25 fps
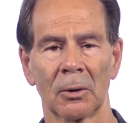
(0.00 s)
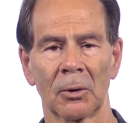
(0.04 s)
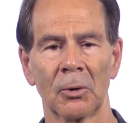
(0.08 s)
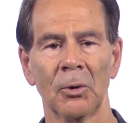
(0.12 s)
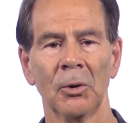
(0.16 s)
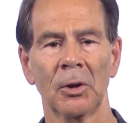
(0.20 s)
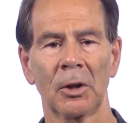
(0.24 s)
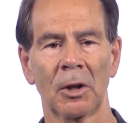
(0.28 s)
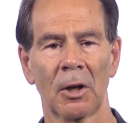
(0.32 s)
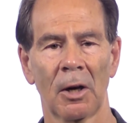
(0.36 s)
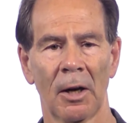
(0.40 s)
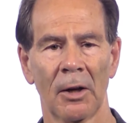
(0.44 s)

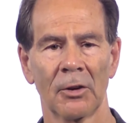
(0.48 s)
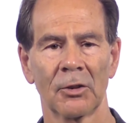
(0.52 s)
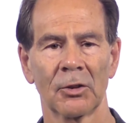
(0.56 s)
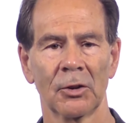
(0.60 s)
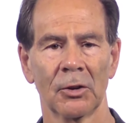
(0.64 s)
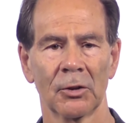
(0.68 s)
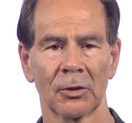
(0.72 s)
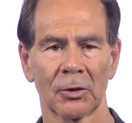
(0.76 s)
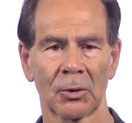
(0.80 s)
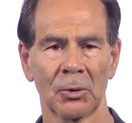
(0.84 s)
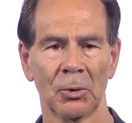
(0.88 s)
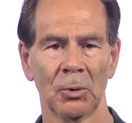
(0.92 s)
could cost
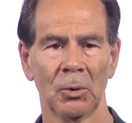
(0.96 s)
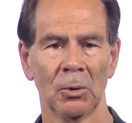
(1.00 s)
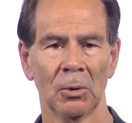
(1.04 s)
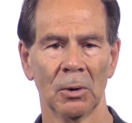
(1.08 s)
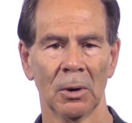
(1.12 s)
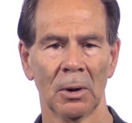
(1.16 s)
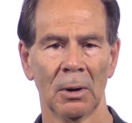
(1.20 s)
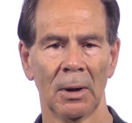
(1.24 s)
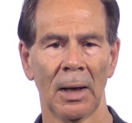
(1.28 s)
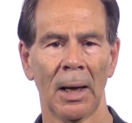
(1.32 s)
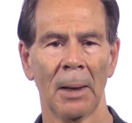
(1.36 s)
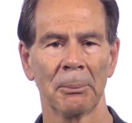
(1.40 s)
your school
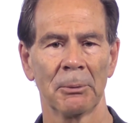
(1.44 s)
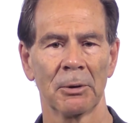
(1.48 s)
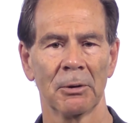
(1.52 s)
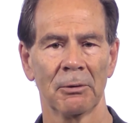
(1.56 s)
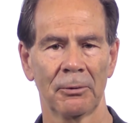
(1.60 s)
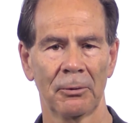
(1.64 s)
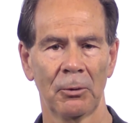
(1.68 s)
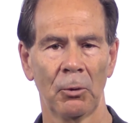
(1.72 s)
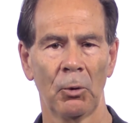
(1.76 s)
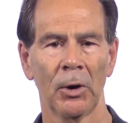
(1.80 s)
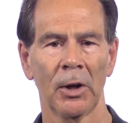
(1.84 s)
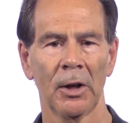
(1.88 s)
up to
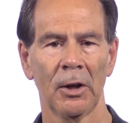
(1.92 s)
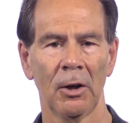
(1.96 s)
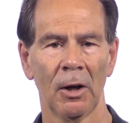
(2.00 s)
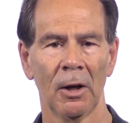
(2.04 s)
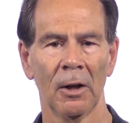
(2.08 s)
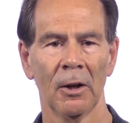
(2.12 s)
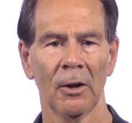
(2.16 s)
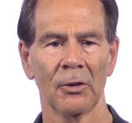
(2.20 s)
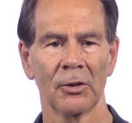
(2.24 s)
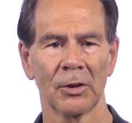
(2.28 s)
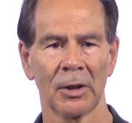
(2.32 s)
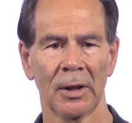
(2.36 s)

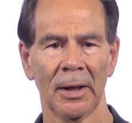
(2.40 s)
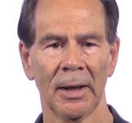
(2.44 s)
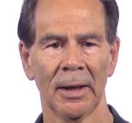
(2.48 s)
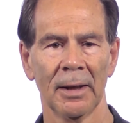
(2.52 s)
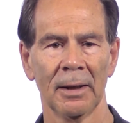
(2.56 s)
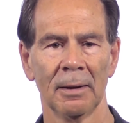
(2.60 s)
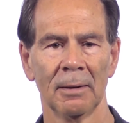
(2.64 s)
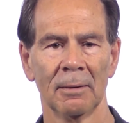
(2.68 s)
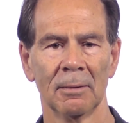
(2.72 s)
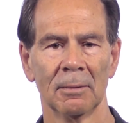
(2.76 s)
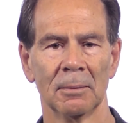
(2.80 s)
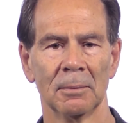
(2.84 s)
$40 a day.
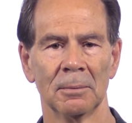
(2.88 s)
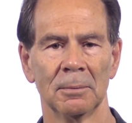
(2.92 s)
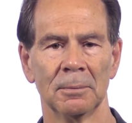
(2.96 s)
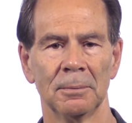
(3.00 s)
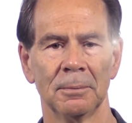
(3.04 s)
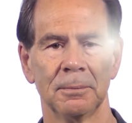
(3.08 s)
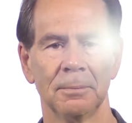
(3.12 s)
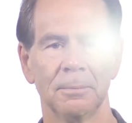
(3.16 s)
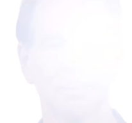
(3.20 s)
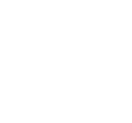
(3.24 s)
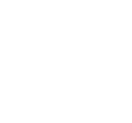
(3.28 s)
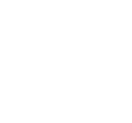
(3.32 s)

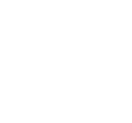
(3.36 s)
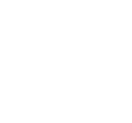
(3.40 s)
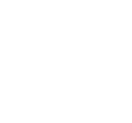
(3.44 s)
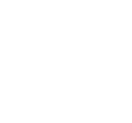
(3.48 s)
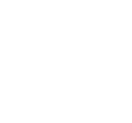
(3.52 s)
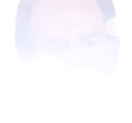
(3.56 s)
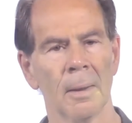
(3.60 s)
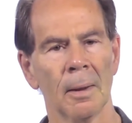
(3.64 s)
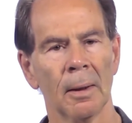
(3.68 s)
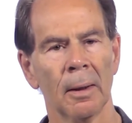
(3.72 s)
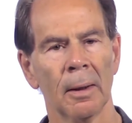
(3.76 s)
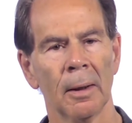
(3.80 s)

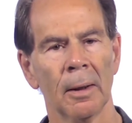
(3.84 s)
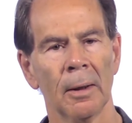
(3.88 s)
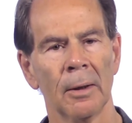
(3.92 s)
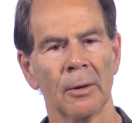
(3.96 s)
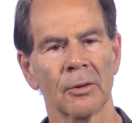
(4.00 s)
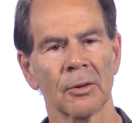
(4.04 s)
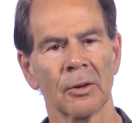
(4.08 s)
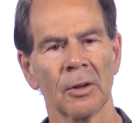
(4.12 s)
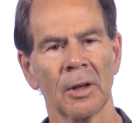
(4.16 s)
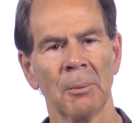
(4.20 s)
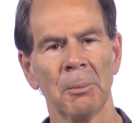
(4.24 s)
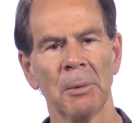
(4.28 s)

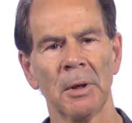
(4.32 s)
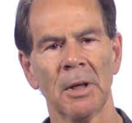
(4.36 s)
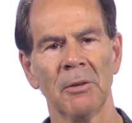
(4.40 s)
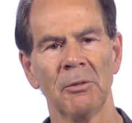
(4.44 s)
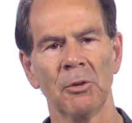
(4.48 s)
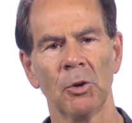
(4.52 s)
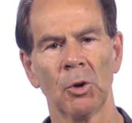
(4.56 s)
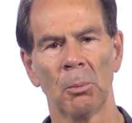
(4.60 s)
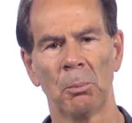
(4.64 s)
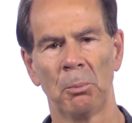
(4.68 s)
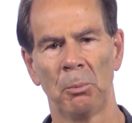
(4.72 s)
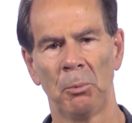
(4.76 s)
So let me give
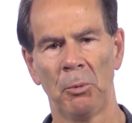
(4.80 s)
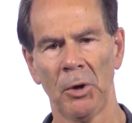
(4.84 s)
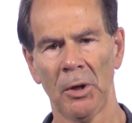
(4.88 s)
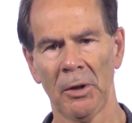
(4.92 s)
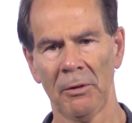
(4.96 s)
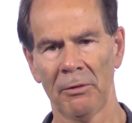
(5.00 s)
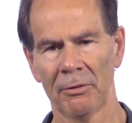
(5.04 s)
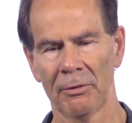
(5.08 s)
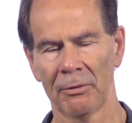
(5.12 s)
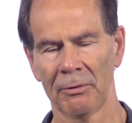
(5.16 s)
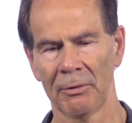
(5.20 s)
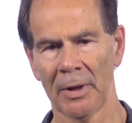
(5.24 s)
you a
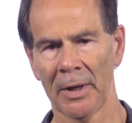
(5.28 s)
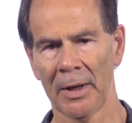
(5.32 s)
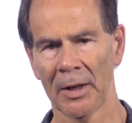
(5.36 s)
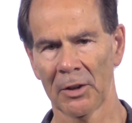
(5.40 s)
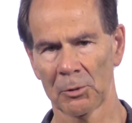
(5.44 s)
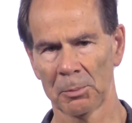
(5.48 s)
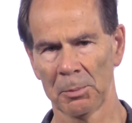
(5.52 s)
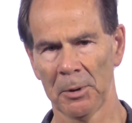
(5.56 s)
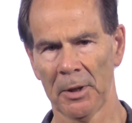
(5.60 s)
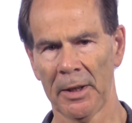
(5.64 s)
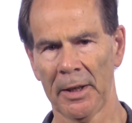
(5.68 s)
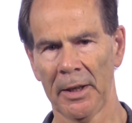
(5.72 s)
brief
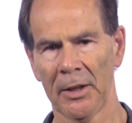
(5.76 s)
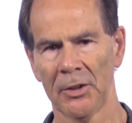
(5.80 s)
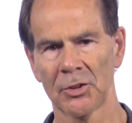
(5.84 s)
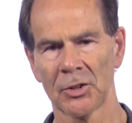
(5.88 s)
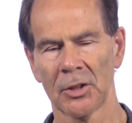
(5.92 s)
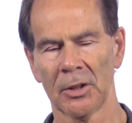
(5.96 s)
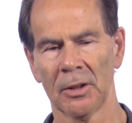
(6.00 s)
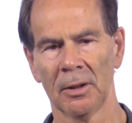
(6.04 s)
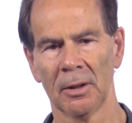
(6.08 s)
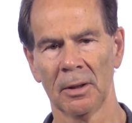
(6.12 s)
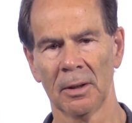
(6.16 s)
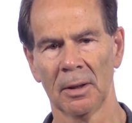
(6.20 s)

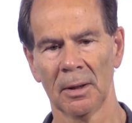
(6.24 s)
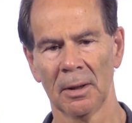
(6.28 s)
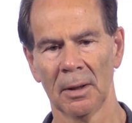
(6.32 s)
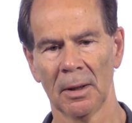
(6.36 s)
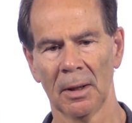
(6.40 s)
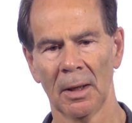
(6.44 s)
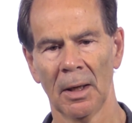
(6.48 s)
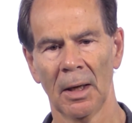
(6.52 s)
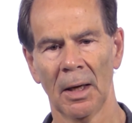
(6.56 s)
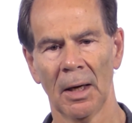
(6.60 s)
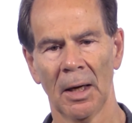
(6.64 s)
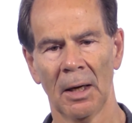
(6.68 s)
explanation
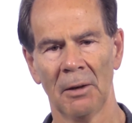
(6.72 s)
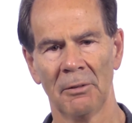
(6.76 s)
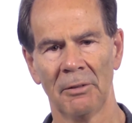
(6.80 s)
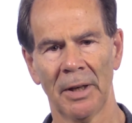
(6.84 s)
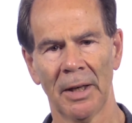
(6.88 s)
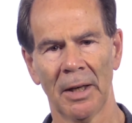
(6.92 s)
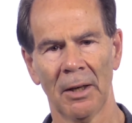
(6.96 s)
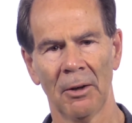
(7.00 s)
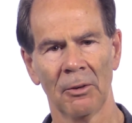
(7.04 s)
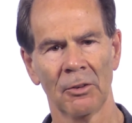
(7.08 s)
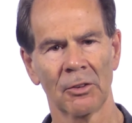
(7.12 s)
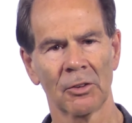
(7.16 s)
of
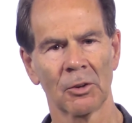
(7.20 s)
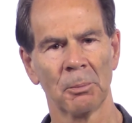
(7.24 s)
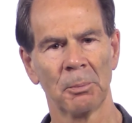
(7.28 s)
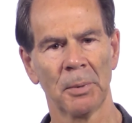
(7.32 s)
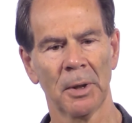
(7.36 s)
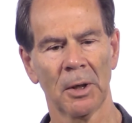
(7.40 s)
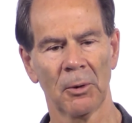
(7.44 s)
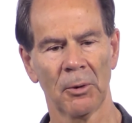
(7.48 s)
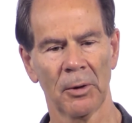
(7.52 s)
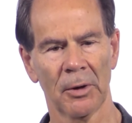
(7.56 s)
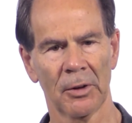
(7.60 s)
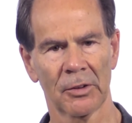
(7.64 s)
our
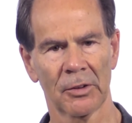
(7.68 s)
superior